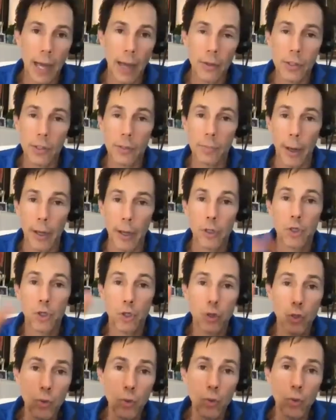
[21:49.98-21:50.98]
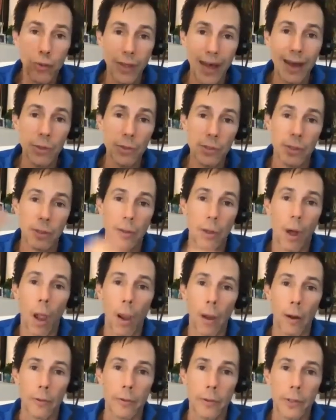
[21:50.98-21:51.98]
houses by two thousand
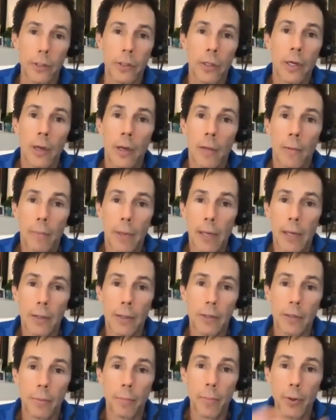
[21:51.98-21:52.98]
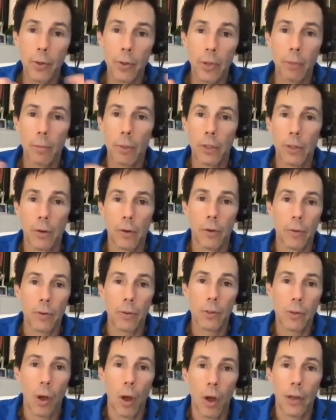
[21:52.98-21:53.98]
dollars because the building
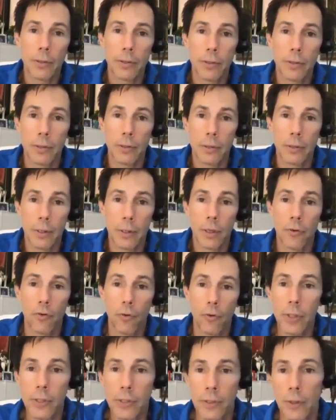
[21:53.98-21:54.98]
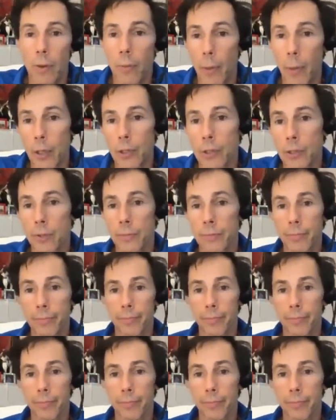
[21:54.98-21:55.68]
materials cost has increased so much.